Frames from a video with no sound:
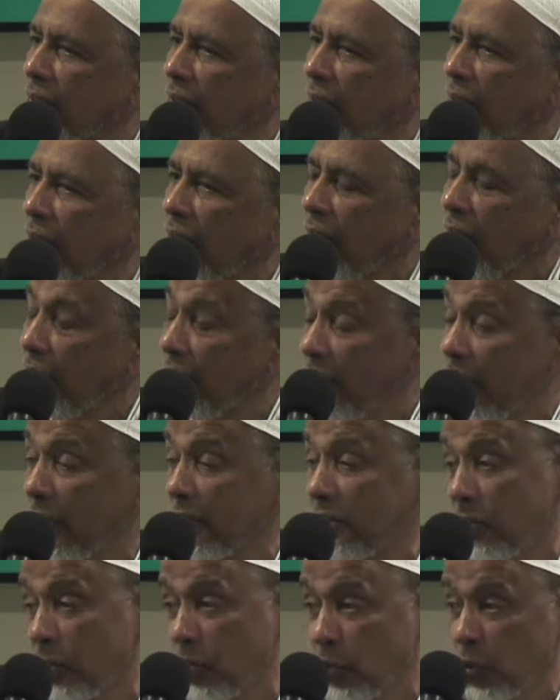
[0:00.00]
And
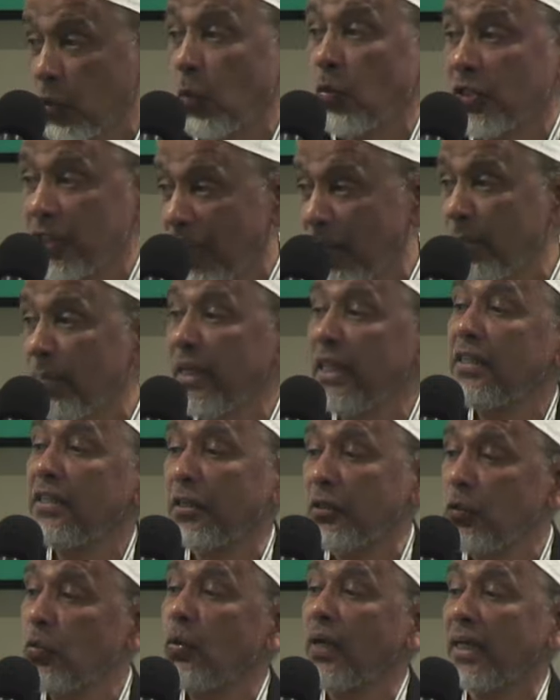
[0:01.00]
yes, on social media,
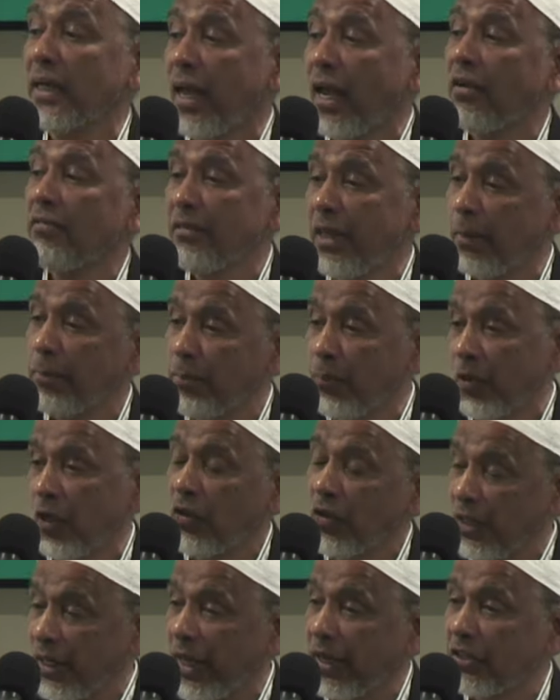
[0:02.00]
you can have that
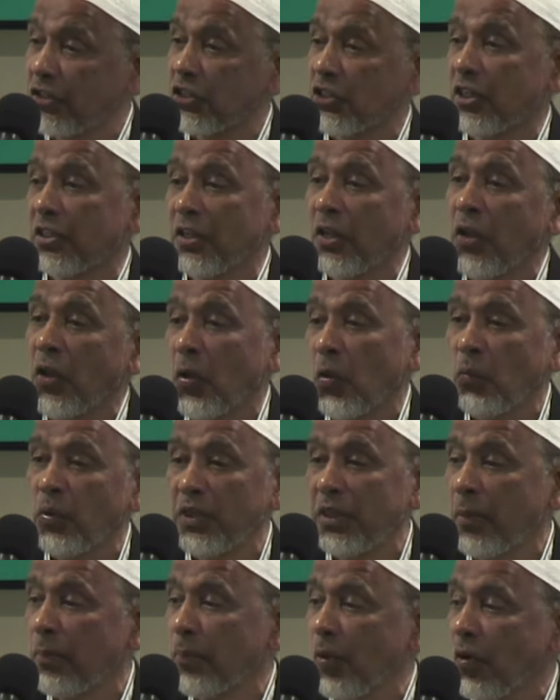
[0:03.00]
connection with
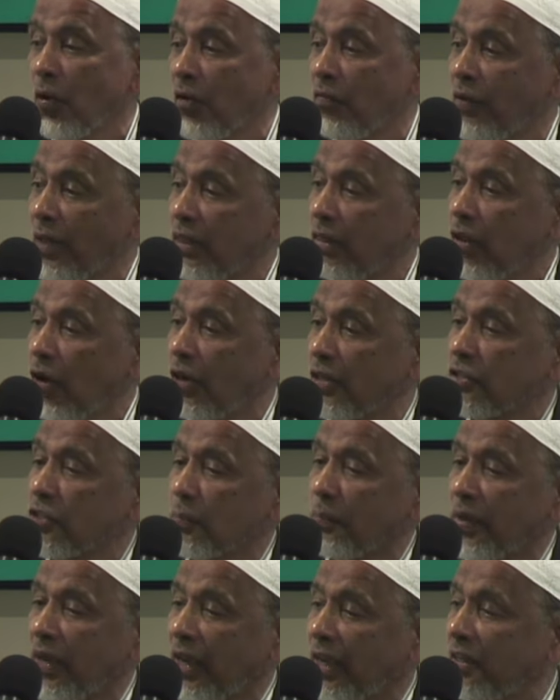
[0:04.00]
the book of Allah
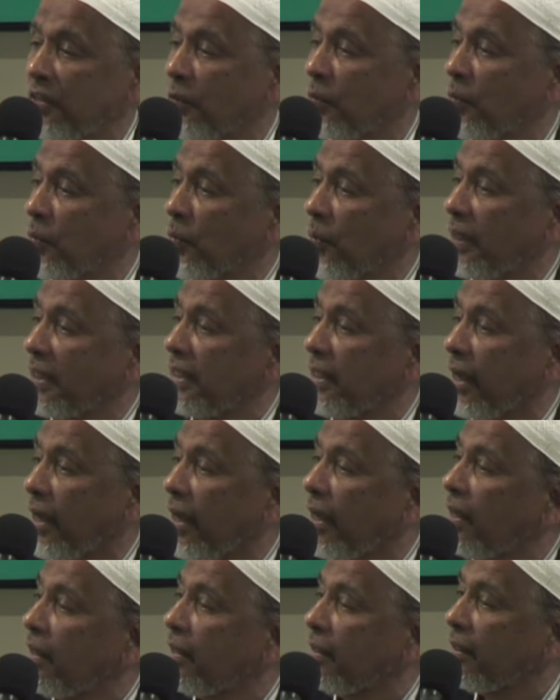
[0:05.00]
subhanahu wa
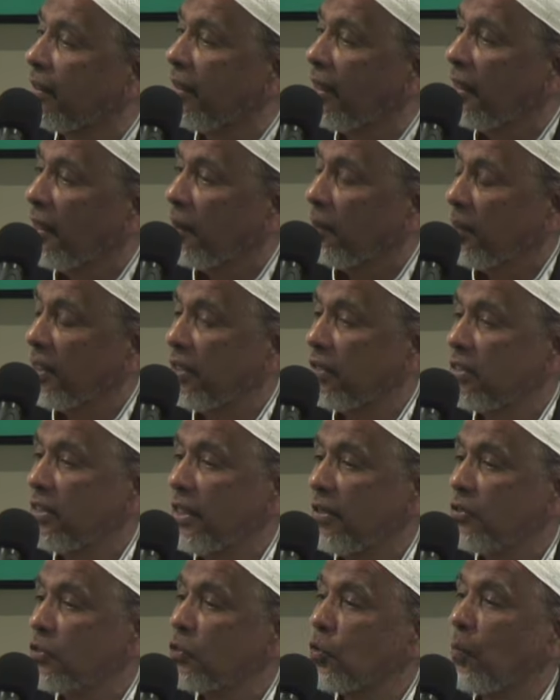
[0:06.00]
ta'ala because there
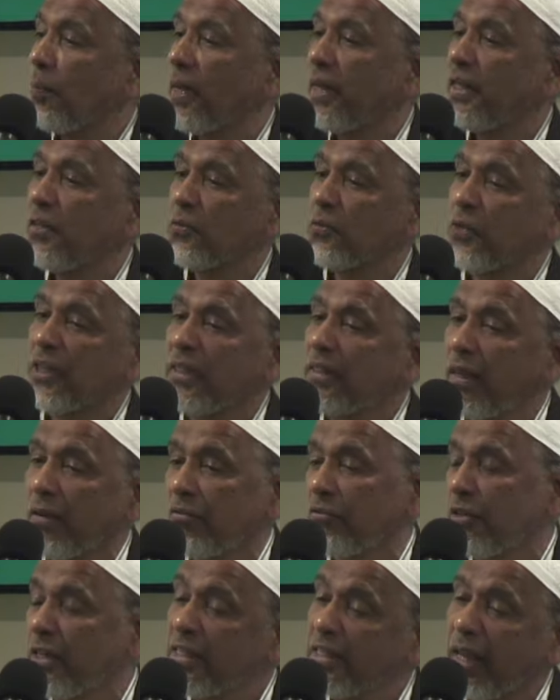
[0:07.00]
are so many
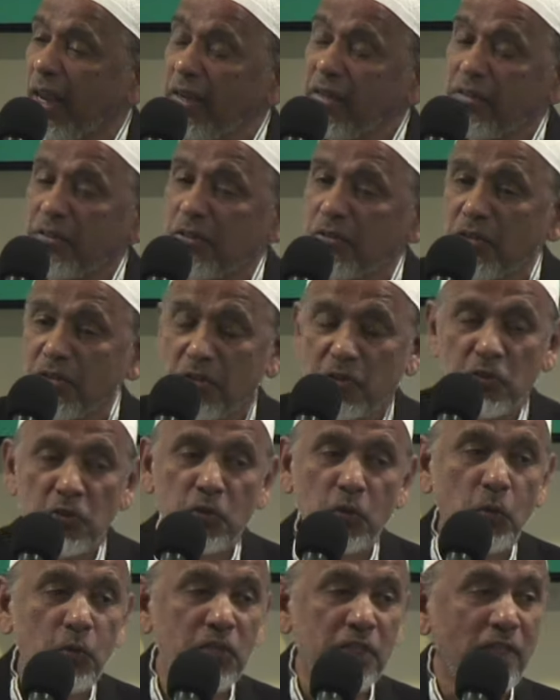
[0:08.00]
reciters on
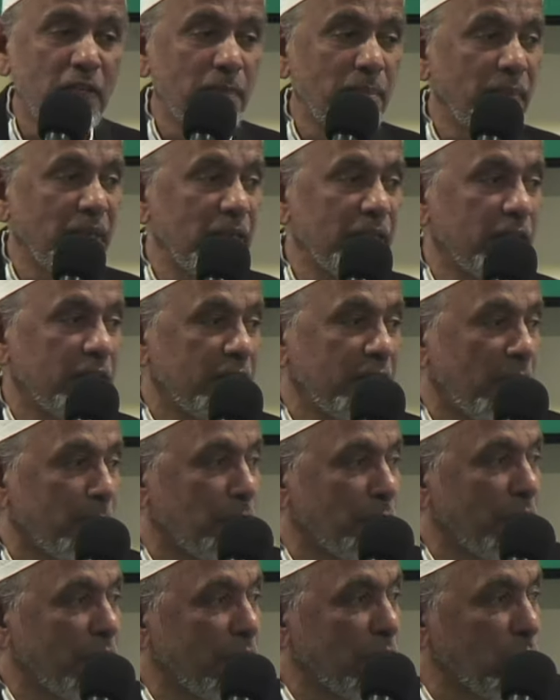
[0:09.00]
social media, they
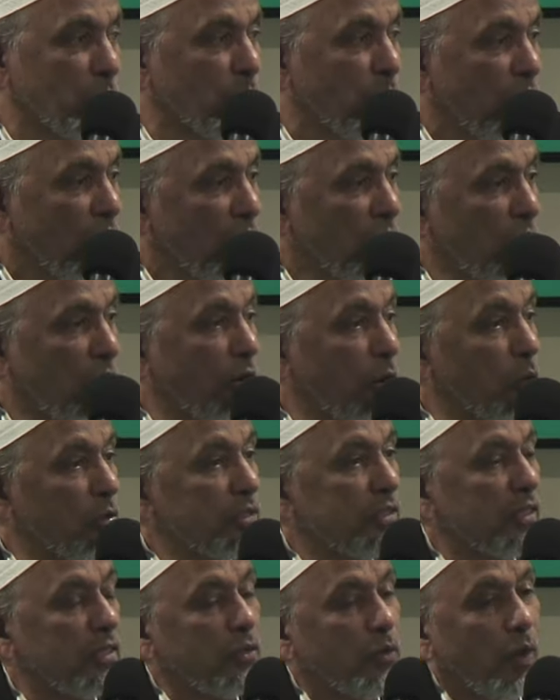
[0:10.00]
bring you
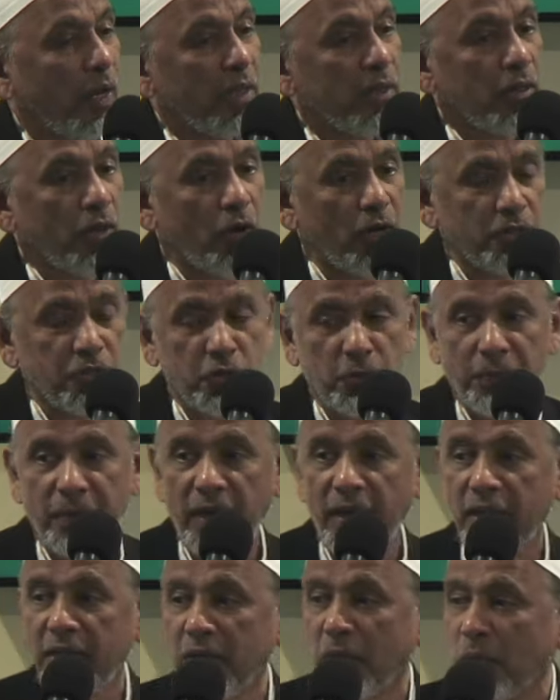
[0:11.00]
closer to Allah
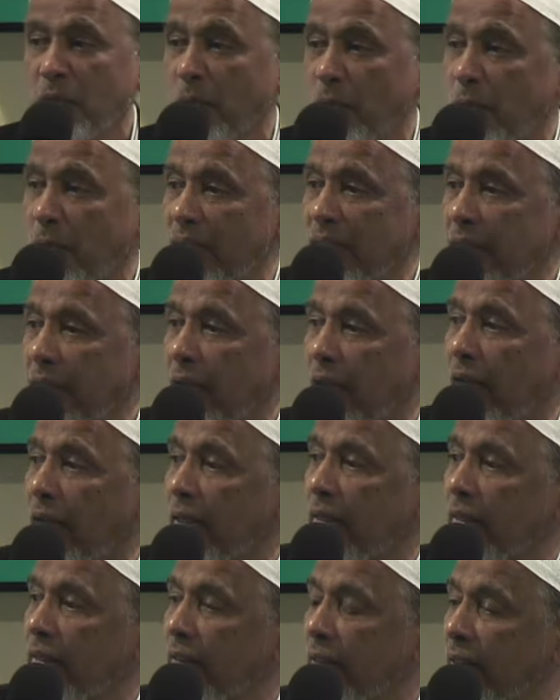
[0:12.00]
subhanahu wa
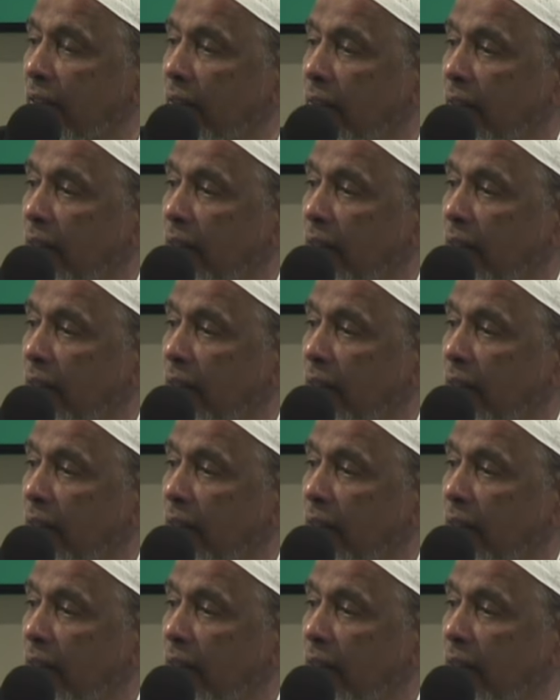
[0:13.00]
ta'ala.